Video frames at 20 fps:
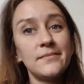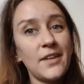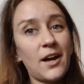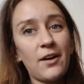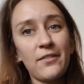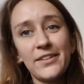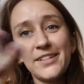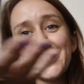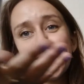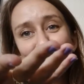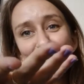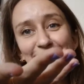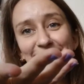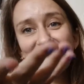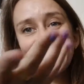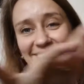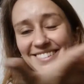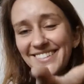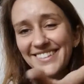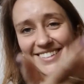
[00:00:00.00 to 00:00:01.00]
Obviously,
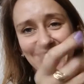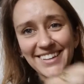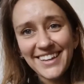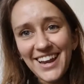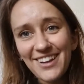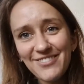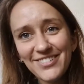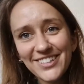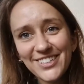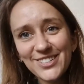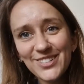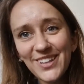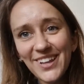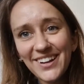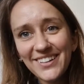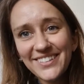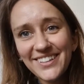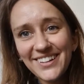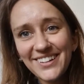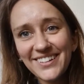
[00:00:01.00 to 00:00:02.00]
can't really do that
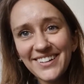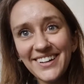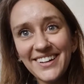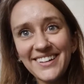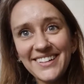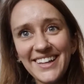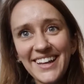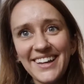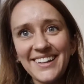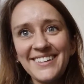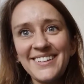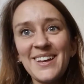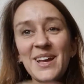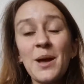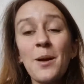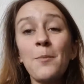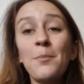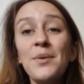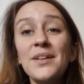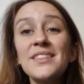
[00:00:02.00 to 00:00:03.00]
on the internet again.
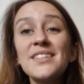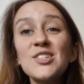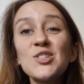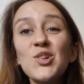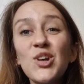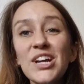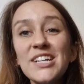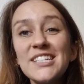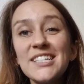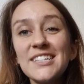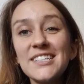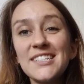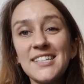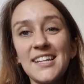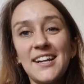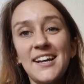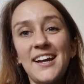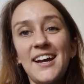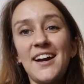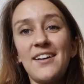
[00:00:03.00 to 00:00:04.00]
But these are ideas that
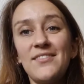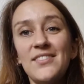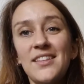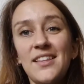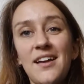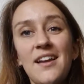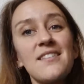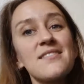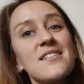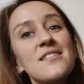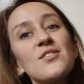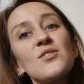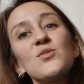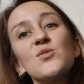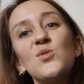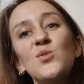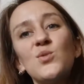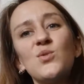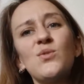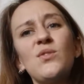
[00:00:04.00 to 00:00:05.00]
I have and that I think are
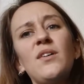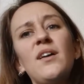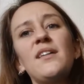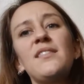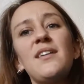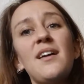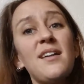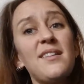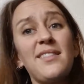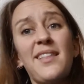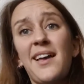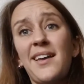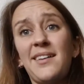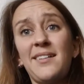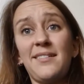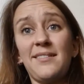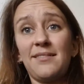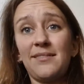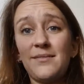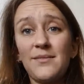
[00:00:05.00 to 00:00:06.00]
cool, and that,
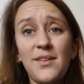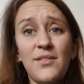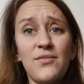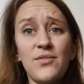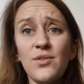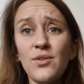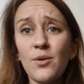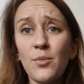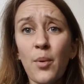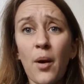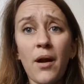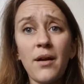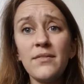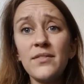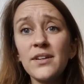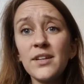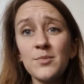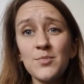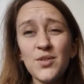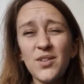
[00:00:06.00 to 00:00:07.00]
like, if you're a part of a
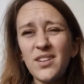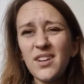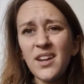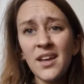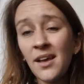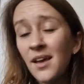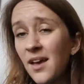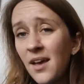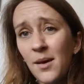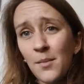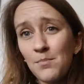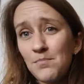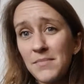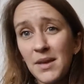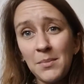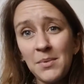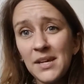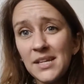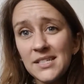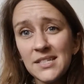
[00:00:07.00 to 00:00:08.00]
community,
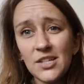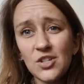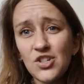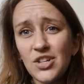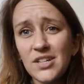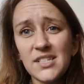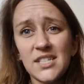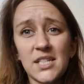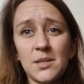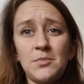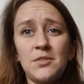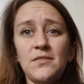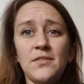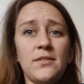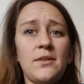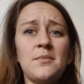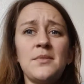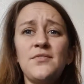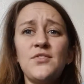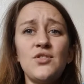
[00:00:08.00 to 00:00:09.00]
maybe suggest some of
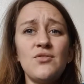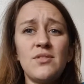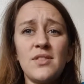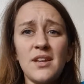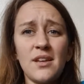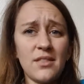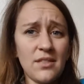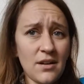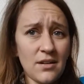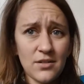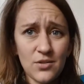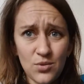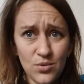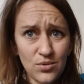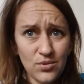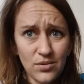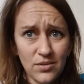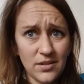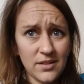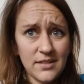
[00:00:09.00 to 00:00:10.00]
them if you think they're
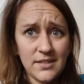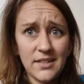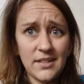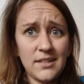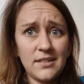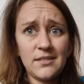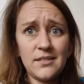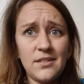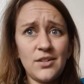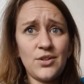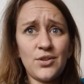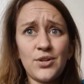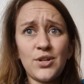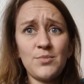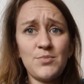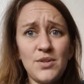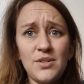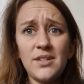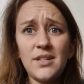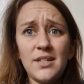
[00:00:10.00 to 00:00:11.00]
cool and that your
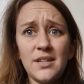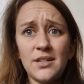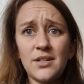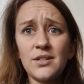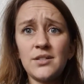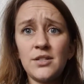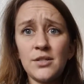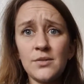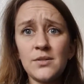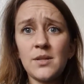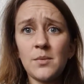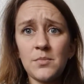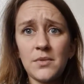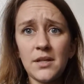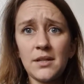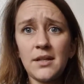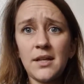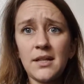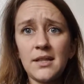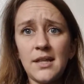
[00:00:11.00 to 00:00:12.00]
community could do something
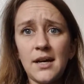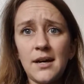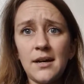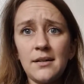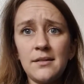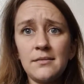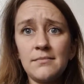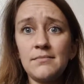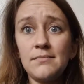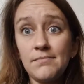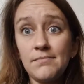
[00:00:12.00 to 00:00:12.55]
like that.